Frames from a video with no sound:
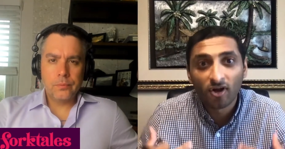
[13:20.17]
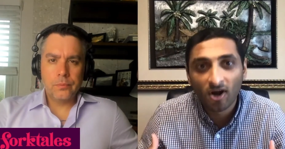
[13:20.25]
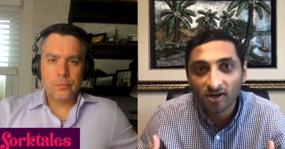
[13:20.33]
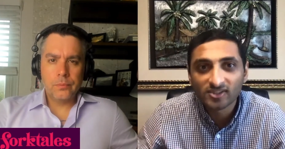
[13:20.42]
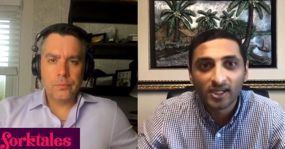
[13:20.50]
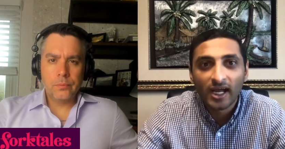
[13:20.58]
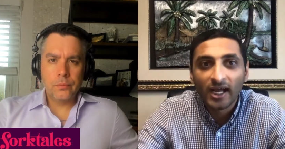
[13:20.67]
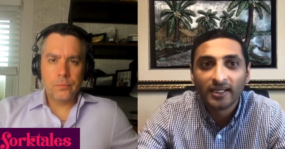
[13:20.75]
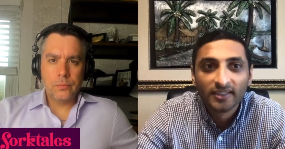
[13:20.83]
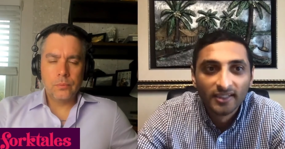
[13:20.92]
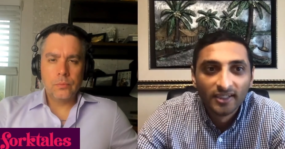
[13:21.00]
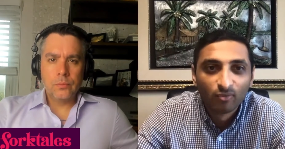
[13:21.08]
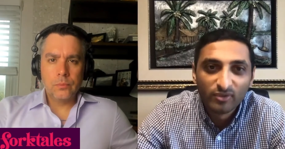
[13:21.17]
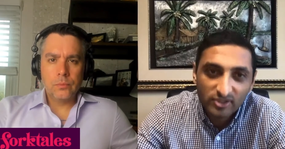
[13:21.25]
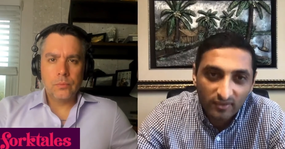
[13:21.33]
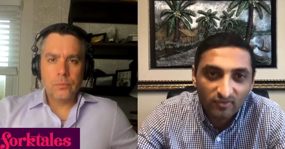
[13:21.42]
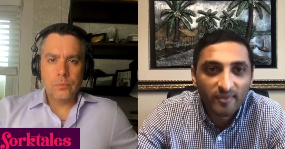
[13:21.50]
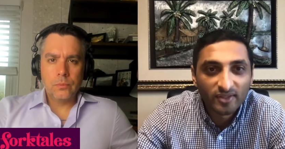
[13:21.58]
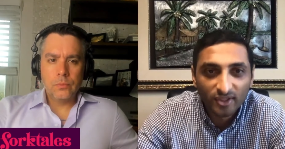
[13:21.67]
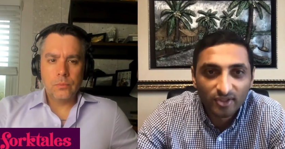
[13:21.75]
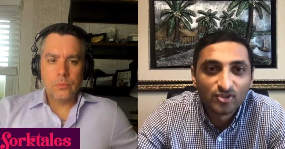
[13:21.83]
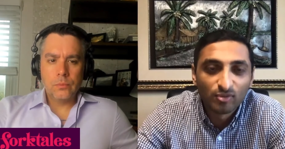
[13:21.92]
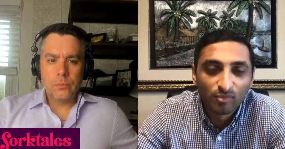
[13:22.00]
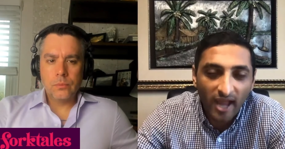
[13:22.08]
Speaker 1: on our side we still have to make the
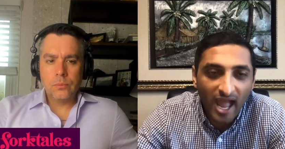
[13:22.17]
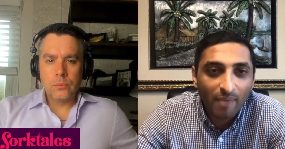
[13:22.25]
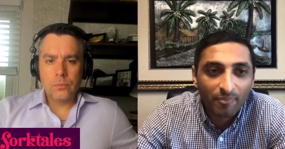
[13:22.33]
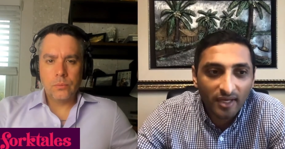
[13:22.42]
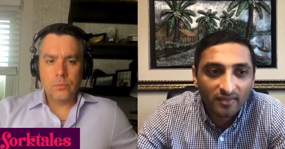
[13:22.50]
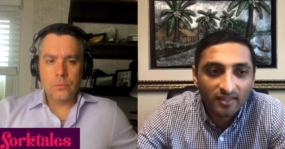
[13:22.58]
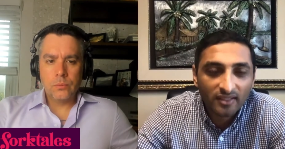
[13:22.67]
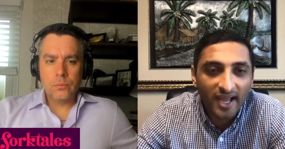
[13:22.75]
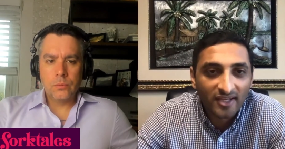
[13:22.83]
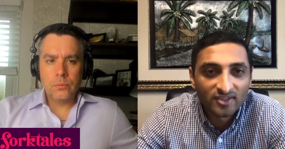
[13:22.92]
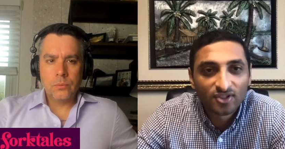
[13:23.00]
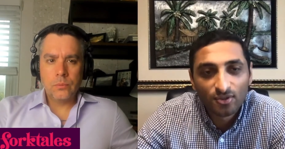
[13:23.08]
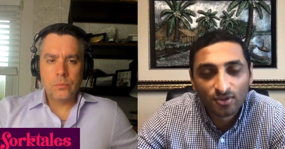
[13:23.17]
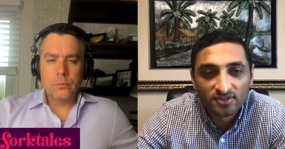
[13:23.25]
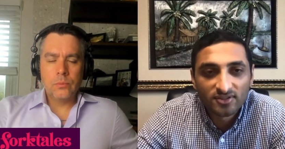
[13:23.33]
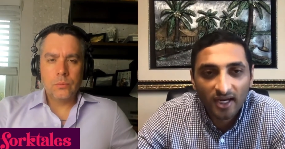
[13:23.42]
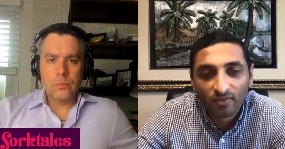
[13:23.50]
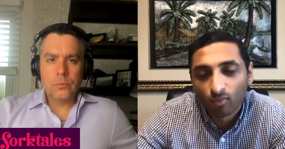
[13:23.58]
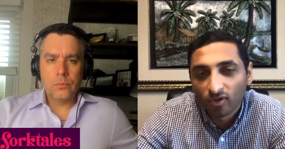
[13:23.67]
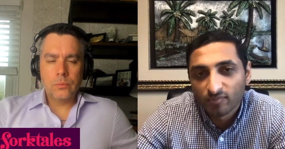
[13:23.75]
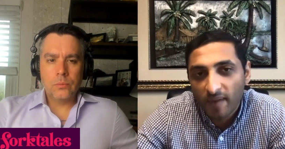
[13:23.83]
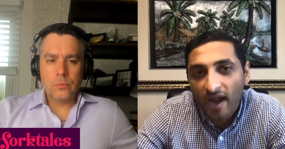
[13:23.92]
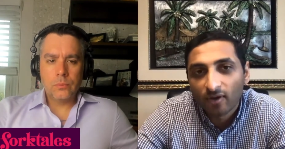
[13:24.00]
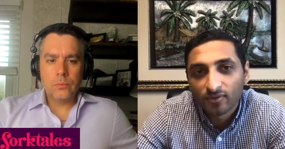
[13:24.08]
consumer happy and i think the execution side
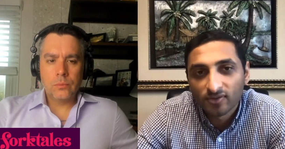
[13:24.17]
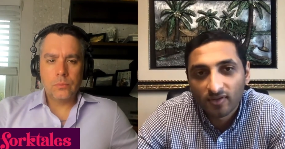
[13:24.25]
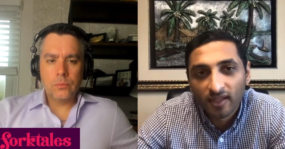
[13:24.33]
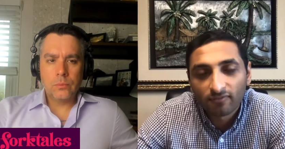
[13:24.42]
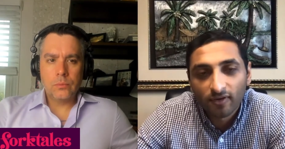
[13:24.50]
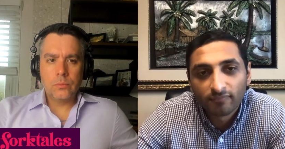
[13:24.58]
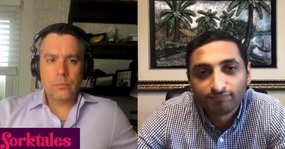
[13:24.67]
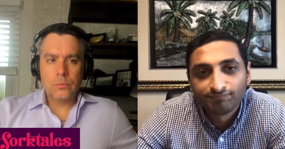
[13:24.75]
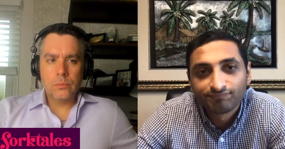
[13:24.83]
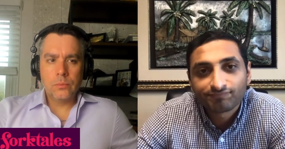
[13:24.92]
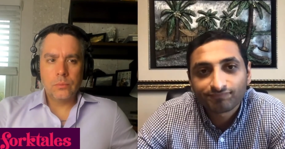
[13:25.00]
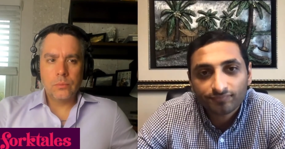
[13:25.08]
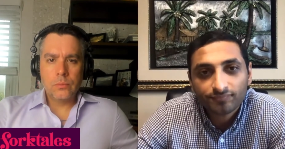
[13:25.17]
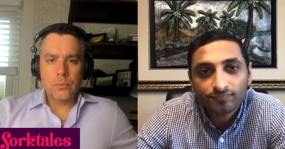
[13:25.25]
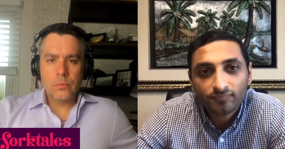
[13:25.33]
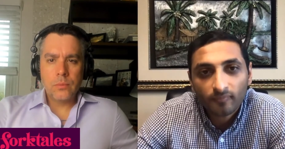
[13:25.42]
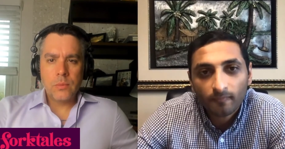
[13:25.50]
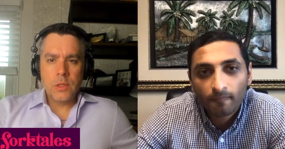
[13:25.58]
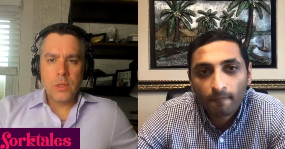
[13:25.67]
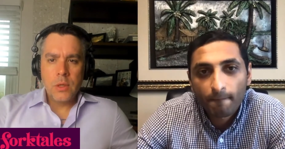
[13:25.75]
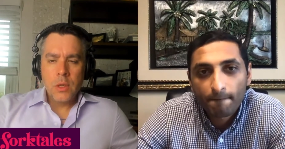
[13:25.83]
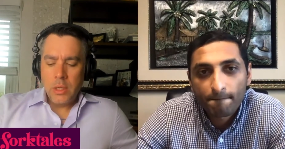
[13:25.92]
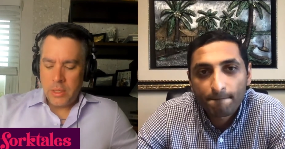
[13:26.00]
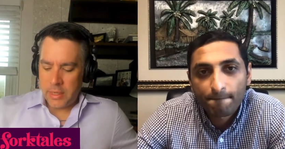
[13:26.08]
works backwards on that front
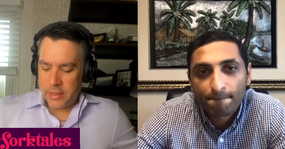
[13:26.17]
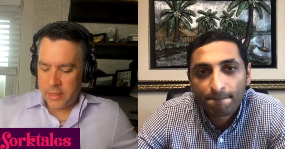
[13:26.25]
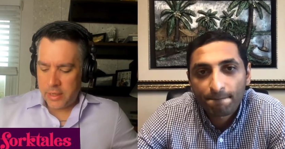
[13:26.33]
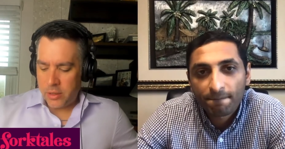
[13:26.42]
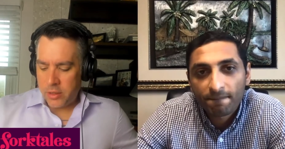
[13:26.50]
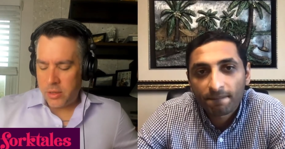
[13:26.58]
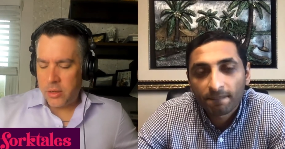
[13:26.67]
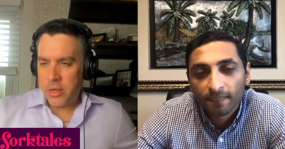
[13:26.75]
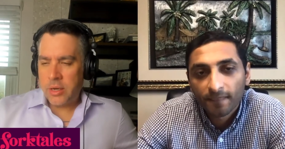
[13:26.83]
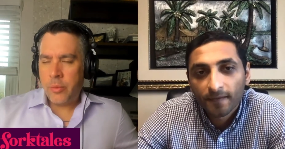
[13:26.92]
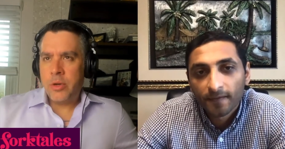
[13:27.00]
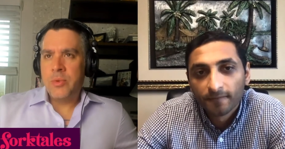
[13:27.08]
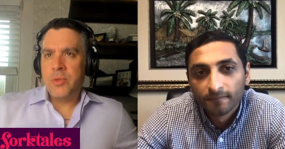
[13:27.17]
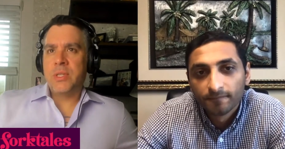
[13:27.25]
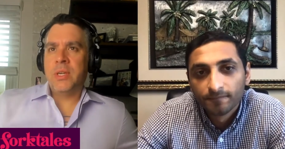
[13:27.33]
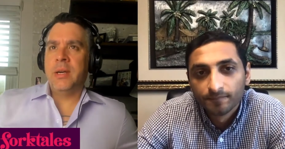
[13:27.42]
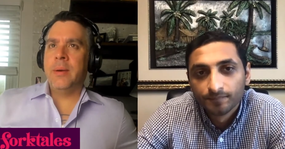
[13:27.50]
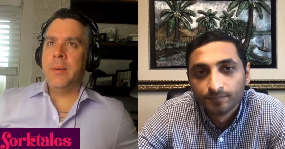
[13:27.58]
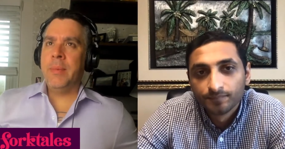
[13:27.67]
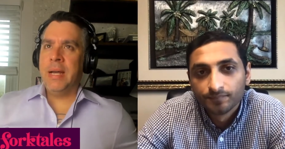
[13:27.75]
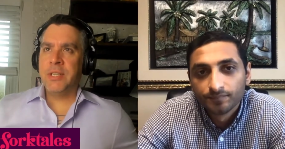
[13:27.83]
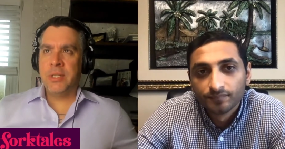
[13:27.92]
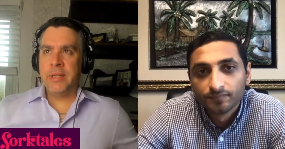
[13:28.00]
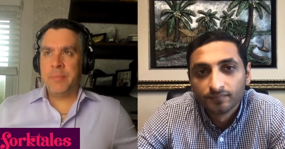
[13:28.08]
Speaker 2: yeah, yeah. You know, I would almost uh,
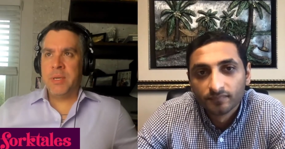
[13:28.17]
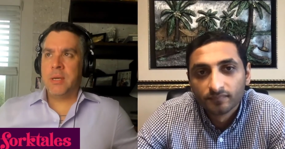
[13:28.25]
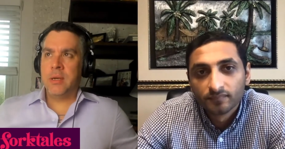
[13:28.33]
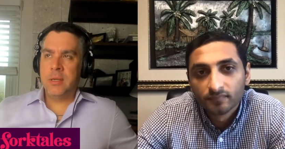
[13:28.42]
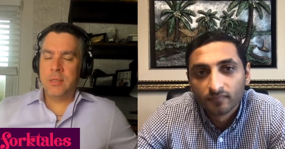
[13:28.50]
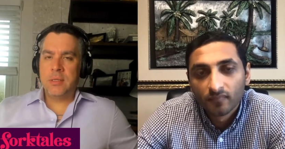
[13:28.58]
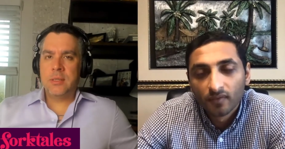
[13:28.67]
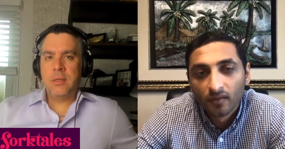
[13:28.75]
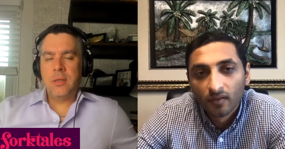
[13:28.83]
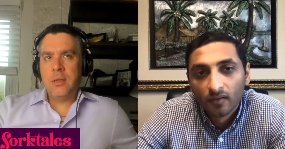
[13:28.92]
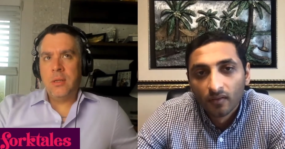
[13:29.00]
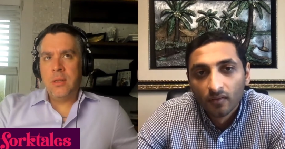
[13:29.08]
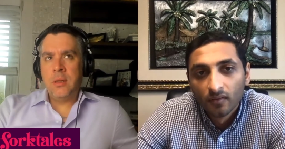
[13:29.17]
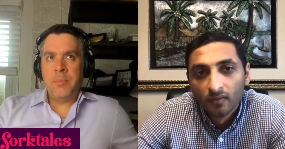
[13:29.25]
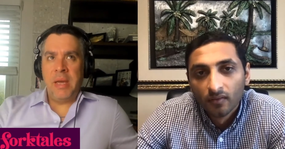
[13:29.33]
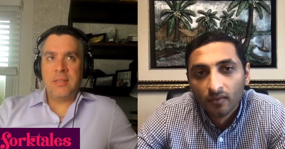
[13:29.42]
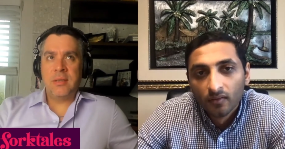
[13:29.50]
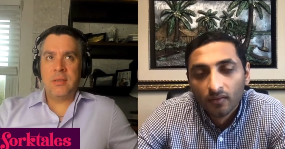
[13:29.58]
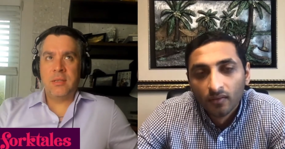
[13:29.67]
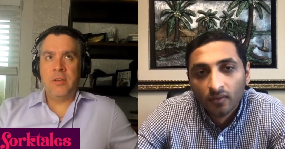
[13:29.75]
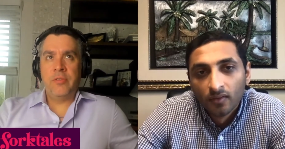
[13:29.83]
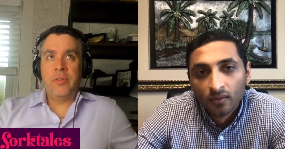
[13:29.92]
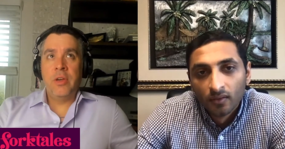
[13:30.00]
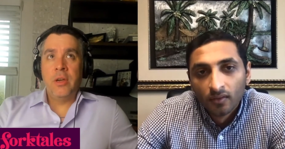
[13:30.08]
imagine that because the basis
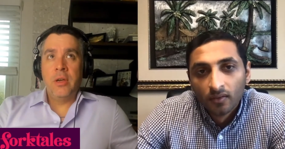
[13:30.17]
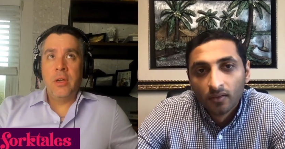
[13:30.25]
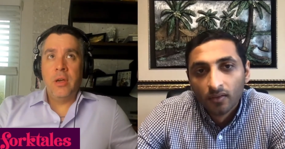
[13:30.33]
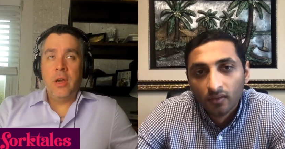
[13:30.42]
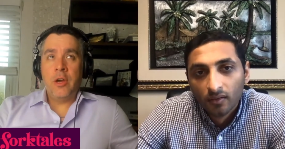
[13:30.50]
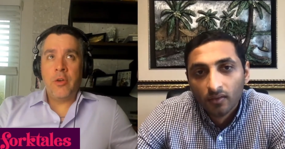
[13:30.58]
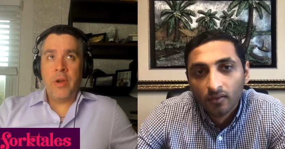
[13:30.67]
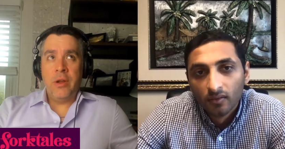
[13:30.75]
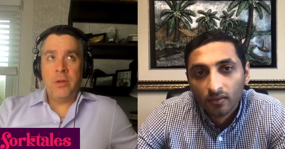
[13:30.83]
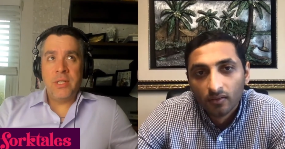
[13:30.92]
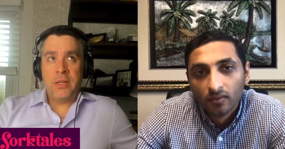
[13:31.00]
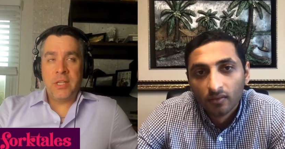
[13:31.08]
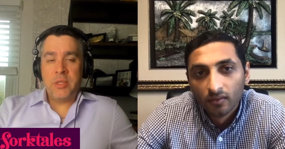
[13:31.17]
of a great hotel